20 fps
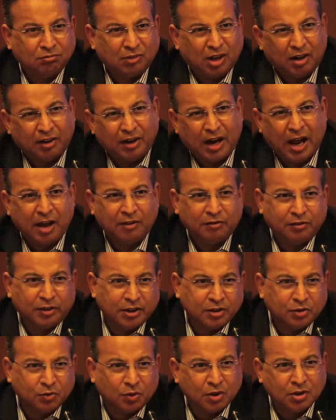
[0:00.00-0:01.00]
Our
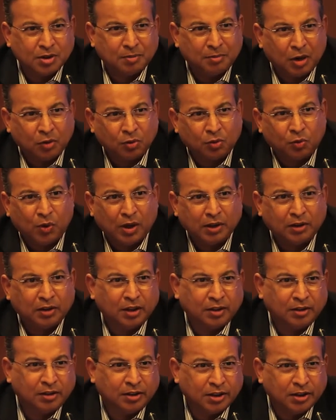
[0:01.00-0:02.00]
average was about
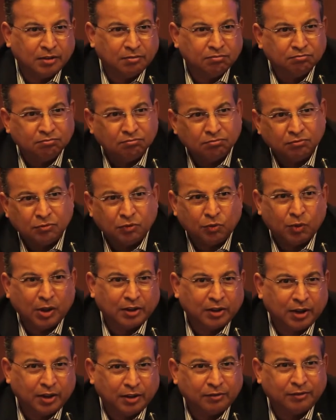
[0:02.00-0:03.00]
130,
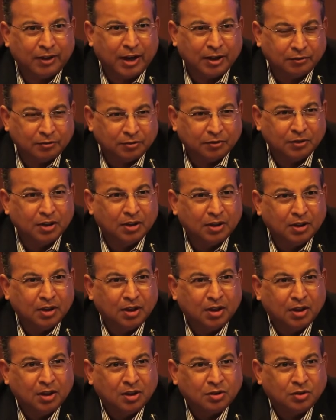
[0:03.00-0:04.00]
135.
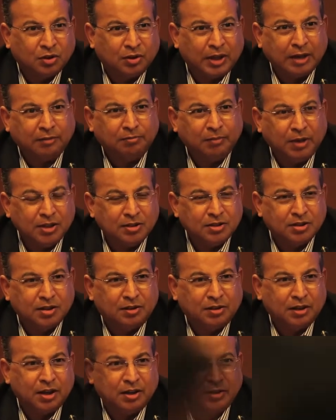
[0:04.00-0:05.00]
So that means
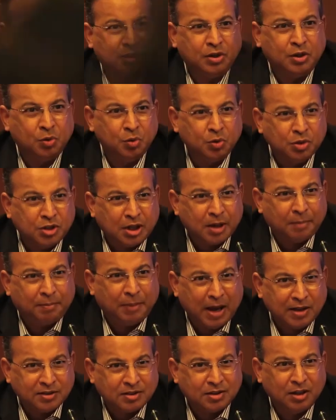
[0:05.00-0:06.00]
there is a huge
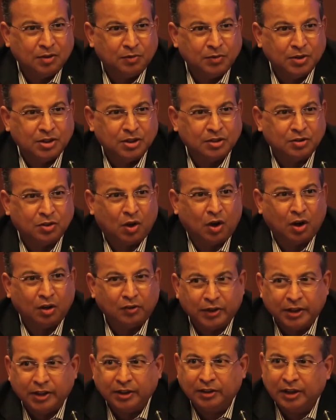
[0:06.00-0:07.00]
capacity which is
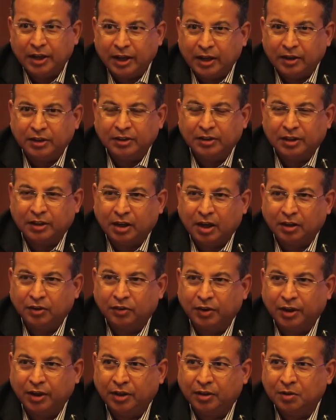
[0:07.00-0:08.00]
already there in the
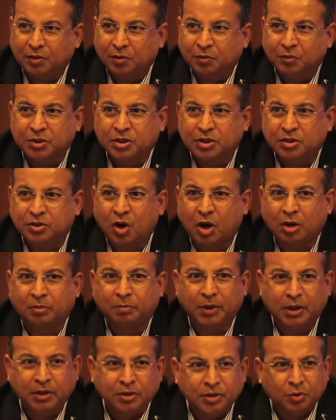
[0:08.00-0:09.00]
country, which is
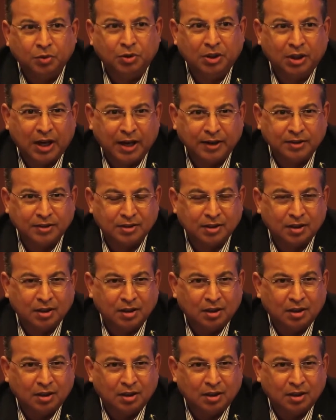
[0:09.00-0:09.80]
not being utilized.